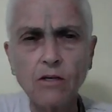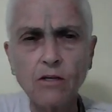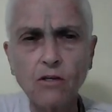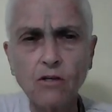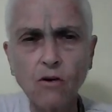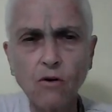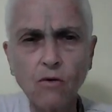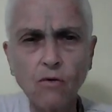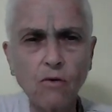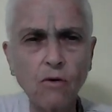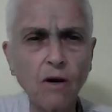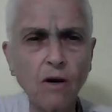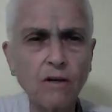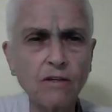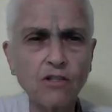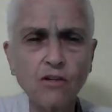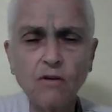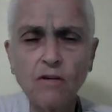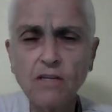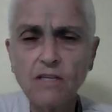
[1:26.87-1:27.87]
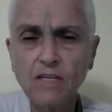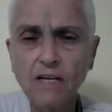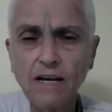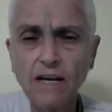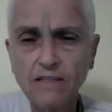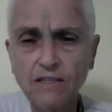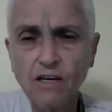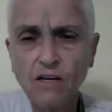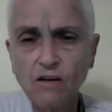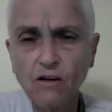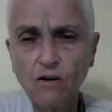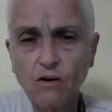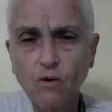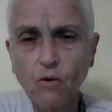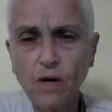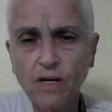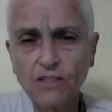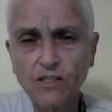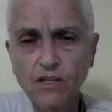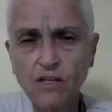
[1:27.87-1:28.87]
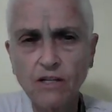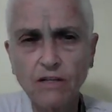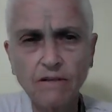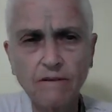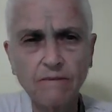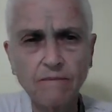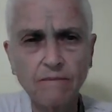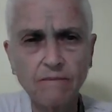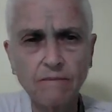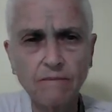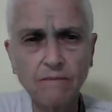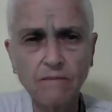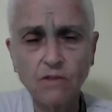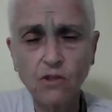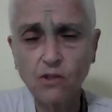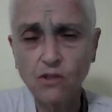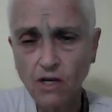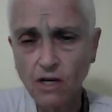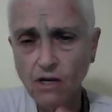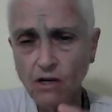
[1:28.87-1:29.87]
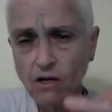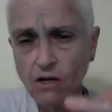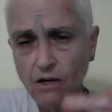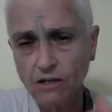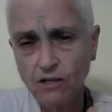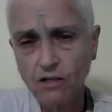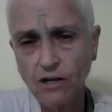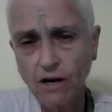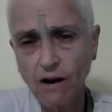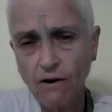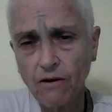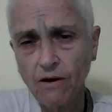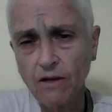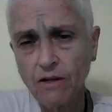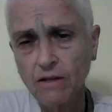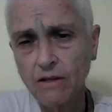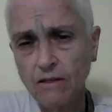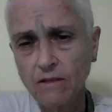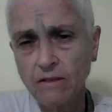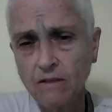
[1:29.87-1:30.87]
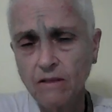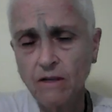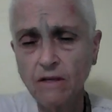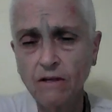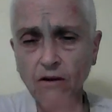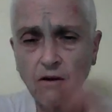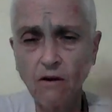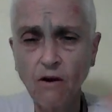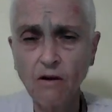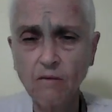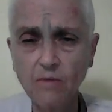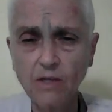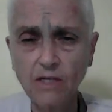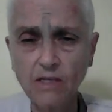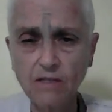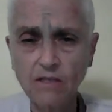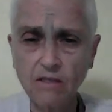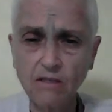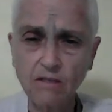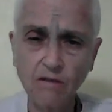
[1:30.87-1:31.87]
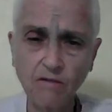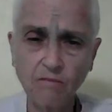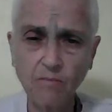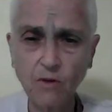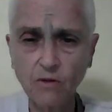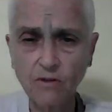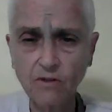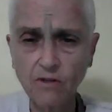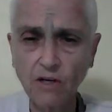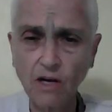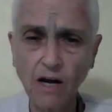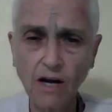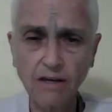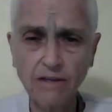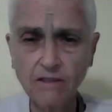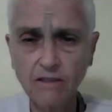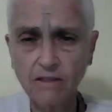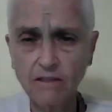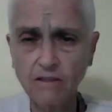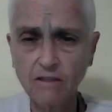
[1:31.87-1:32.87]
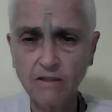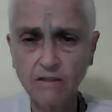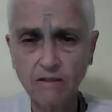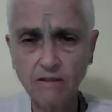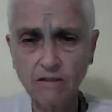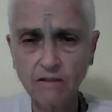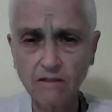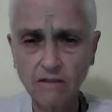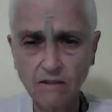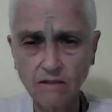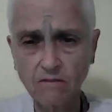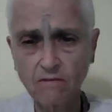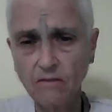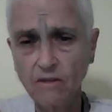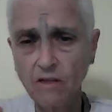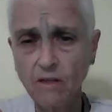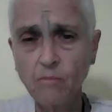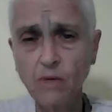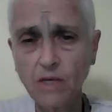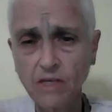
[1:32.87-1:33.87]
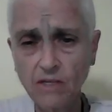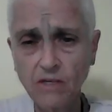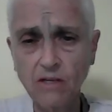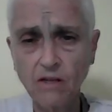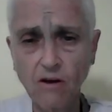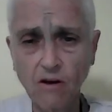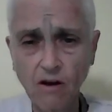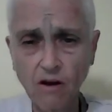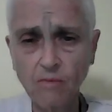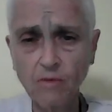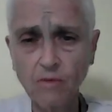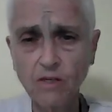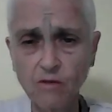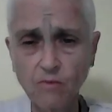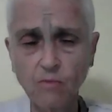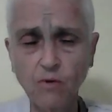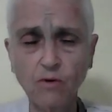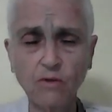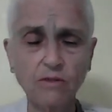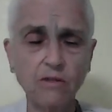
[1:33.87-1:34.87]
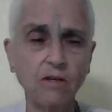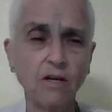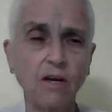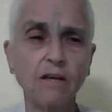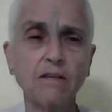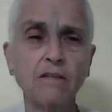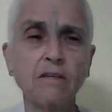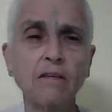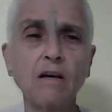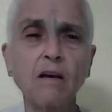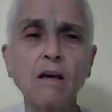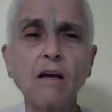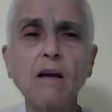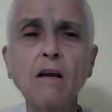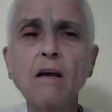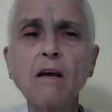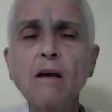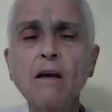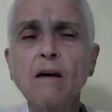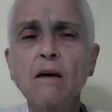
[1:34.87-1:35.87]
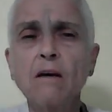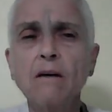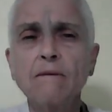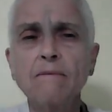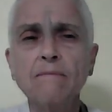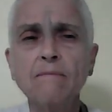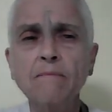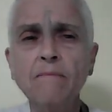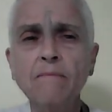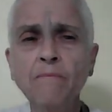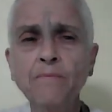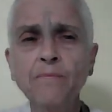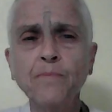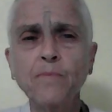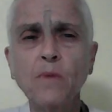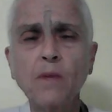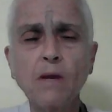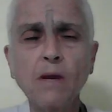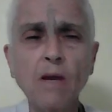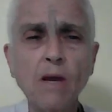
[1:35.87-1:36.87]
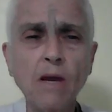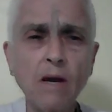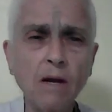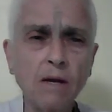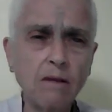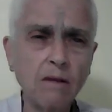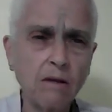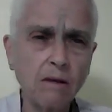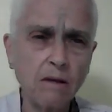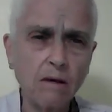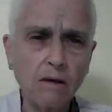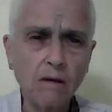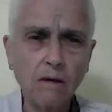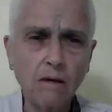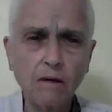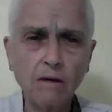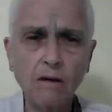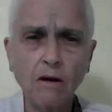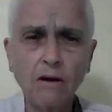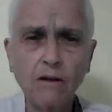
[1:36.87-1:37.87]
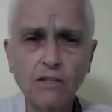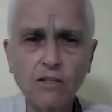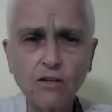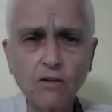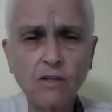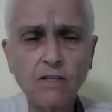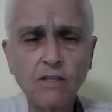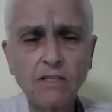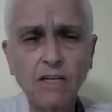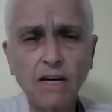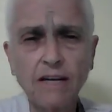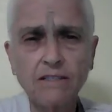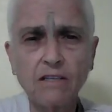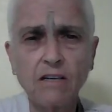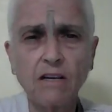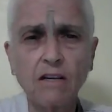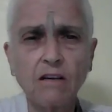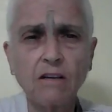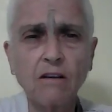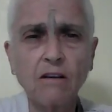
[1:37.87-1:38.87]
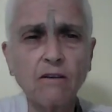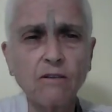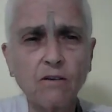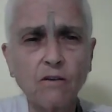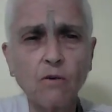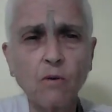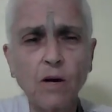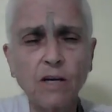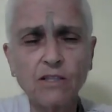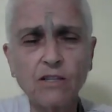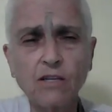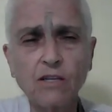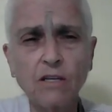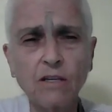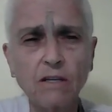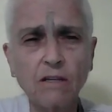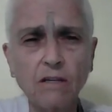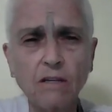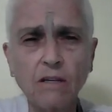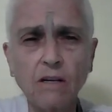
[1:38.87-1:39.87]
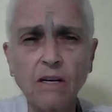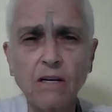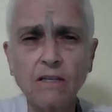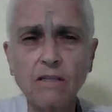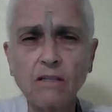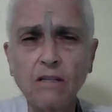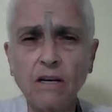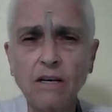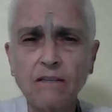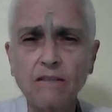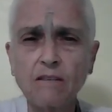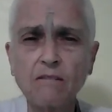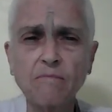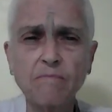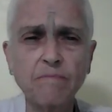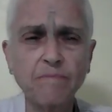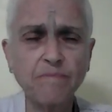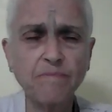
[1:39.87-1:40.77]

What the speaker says: So Arjuna is asking a question. They're sitting on a chariot and the armies of both sides, in the midst of the armies of both sides. And Arjuna is asking another question. He says,